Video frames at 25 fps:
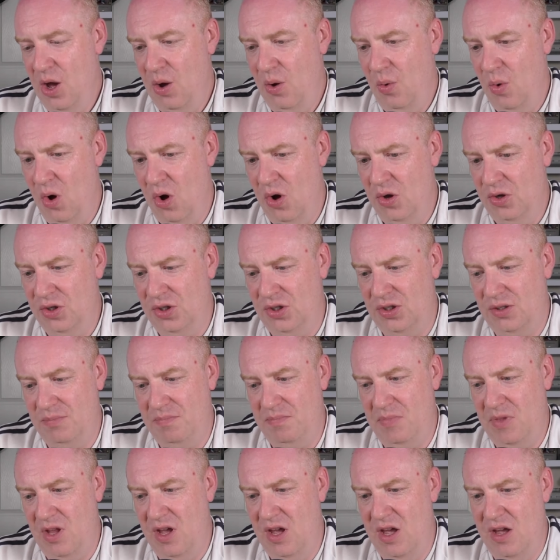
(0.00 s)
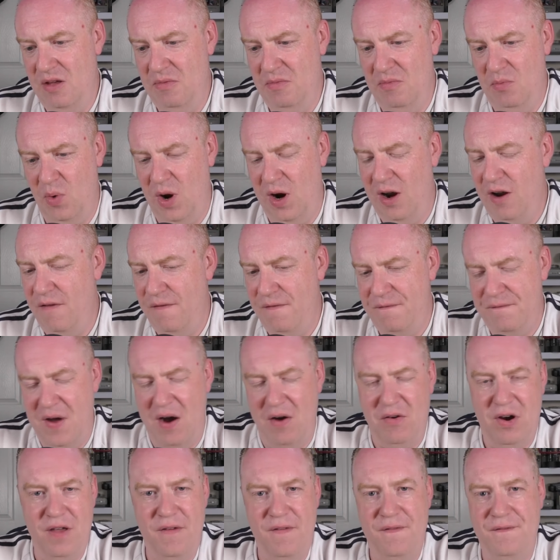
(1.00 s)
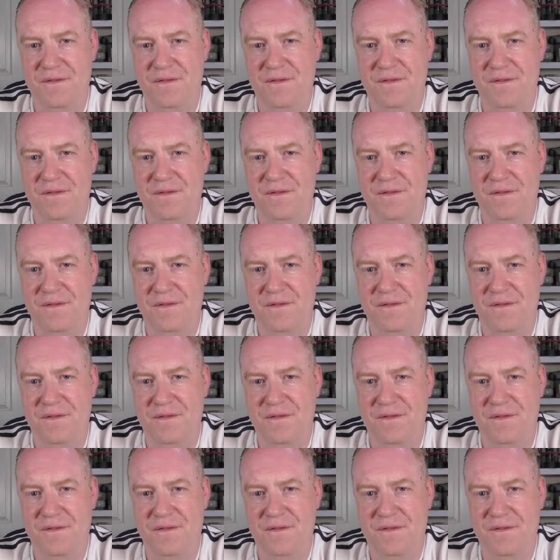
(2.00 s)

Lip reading: was one of the very